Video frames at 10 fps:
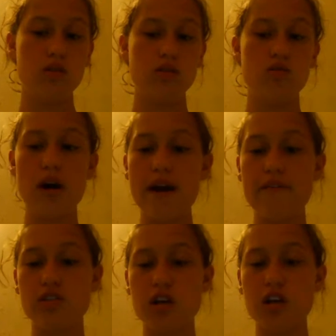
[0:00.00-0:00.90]
You gotta
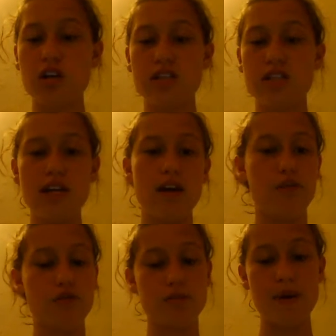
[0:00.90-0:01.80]
have a certain extent
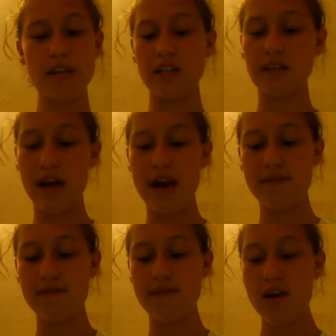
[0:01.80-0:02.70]
of respect in
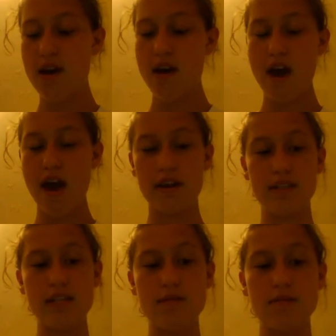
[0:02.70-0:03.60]
life, and
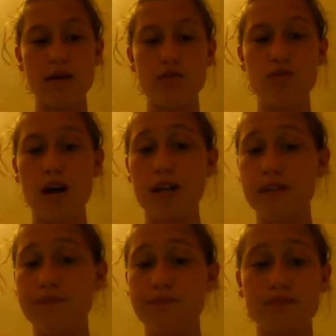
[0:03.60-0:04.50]
at the same time, you
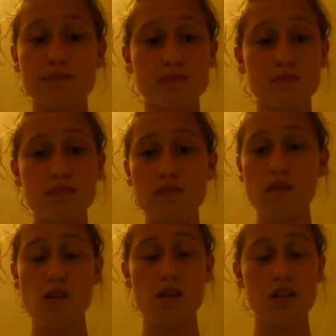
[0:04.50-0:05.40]
gotta
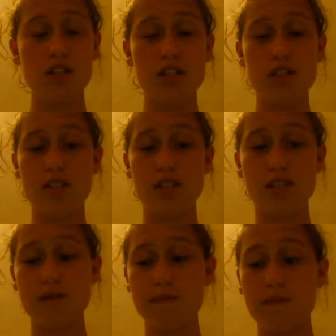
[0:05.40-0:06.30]
just
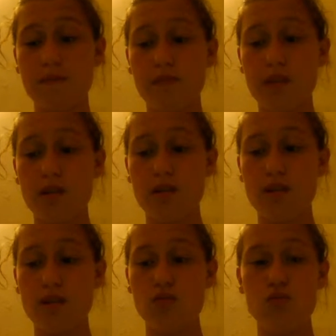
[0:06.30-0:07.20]

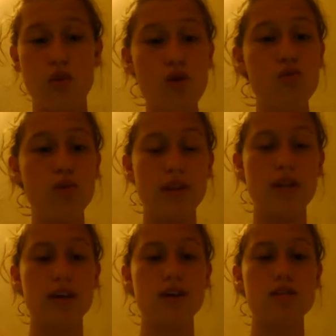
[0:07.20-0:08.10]
roll with
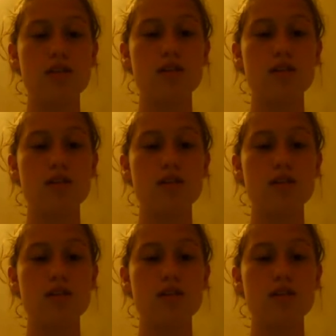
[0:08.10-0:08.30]
things.